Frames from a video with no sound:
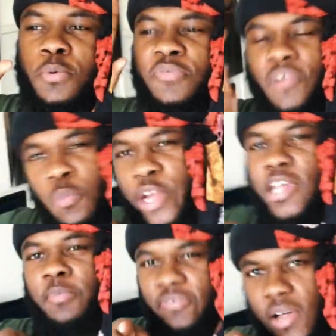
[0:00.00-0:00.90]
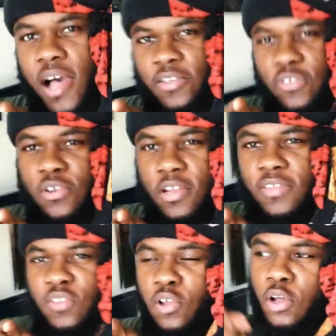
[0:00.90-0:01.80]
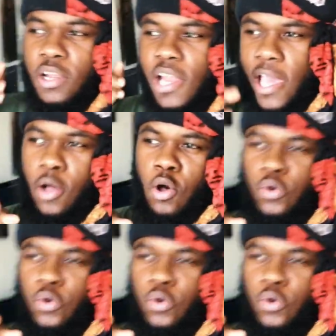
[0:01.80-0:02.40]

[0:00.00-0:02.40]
From what they me for ask you this, you know, like how